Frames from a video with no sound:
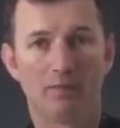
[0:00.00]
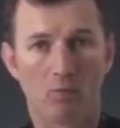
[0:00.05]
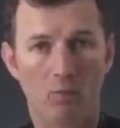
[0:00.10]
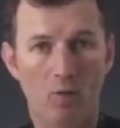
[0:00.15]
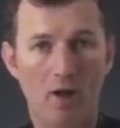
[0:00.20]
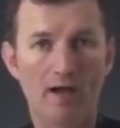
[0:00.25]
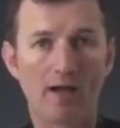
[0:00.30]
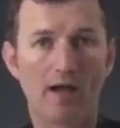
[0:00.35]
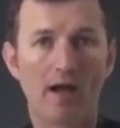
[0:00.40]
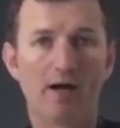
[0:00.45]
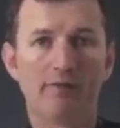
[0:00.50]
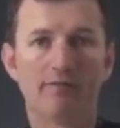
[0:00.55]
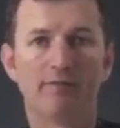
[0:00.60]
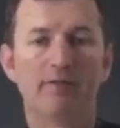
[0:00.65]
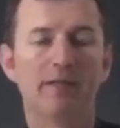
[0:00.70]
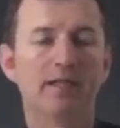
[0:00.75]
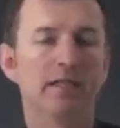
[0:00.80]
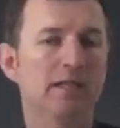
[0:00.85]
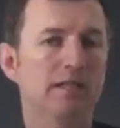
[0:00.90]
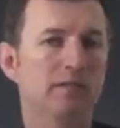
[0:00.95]
one half
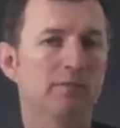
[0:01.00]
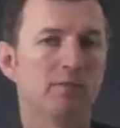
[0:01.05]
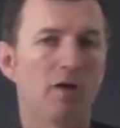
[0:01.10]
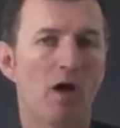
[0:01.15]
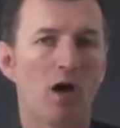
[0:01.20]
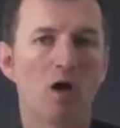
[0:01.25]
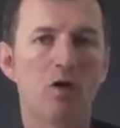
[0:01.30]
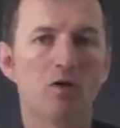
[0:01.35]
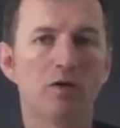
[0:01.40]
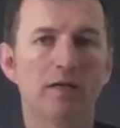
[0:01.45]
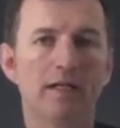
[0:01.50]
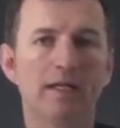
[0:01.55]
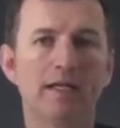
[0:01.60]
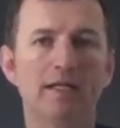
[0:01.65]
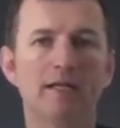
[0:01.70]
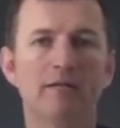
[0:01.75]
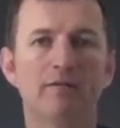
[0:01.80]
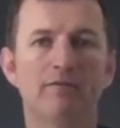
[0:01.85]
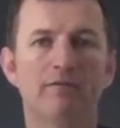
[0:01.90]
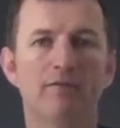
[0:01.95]
of it is
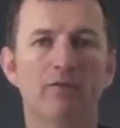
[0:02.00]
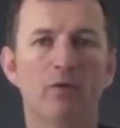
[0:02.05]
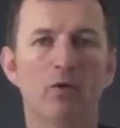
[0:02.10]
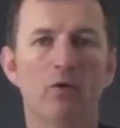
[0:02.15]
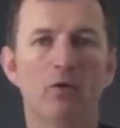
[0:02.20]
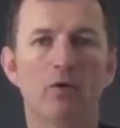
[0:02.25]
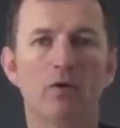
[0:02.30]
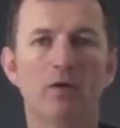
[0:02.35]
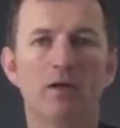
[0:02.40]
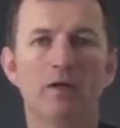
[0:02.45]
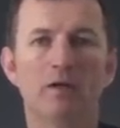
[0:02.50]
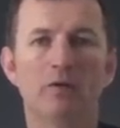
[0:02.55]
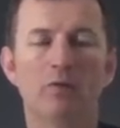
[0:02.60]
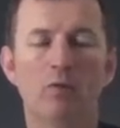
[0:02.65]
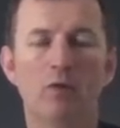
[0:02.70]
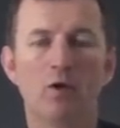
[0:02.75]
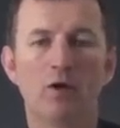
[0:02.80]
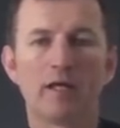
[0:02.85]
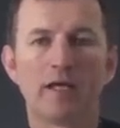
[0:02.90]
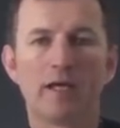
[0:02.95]
only for
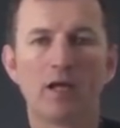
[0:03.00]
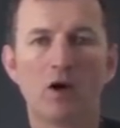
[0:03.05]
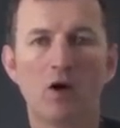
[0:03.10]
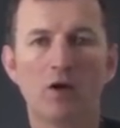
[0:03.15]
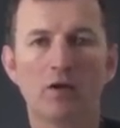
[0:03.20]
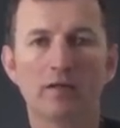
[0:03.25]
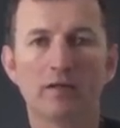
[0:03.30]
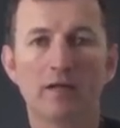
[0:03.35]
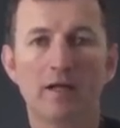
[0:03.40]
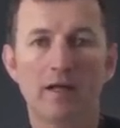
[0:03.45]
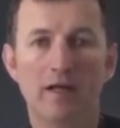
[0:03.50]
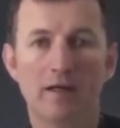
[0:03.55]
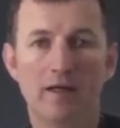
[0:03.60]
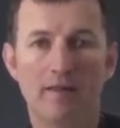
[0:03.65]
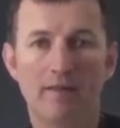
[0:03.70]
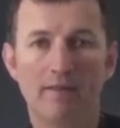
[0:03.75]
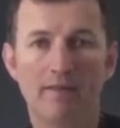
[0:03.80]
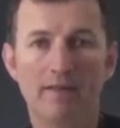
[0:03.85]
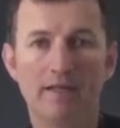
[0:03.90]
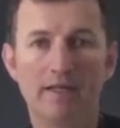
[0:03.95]
working on
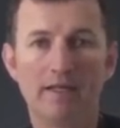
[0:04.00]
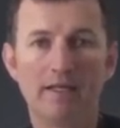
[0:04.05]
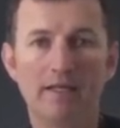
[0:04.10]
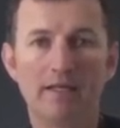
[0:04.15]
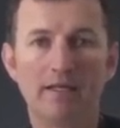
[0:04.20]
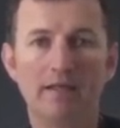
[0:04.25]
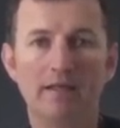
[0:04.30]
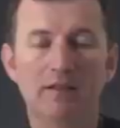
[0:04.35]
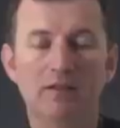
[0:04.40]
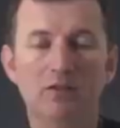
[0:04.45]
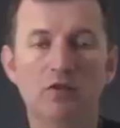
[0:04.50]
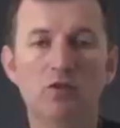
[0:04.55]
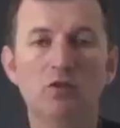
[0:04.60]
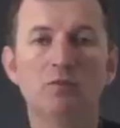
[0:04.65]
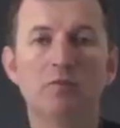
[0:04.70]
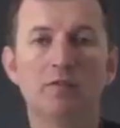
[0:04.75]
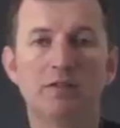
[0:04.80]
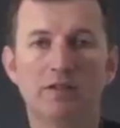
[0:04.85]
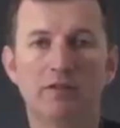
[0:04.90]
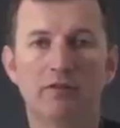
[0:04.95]
the
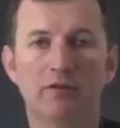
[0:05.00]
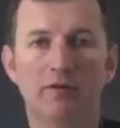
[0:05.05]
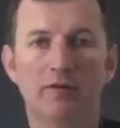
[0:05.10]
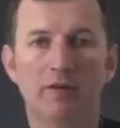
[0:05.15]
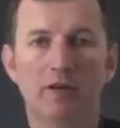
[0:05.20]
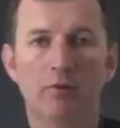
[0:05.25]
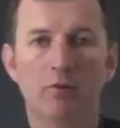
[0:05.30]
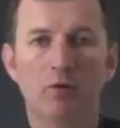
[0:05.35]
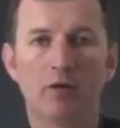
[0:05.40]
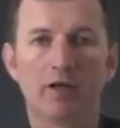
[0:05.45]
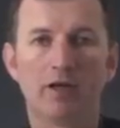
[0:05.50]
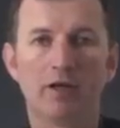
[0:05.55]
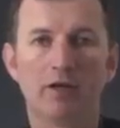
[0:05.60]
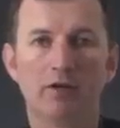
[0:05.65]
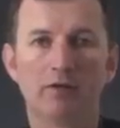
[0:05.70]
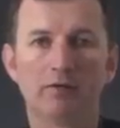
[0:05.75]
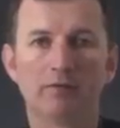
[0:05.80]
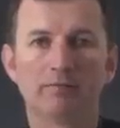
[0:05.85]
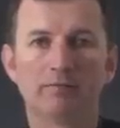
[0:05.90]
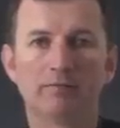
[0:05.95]
new material that I'm working
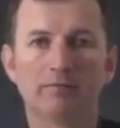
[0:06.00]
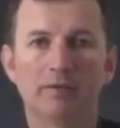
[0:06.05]
on.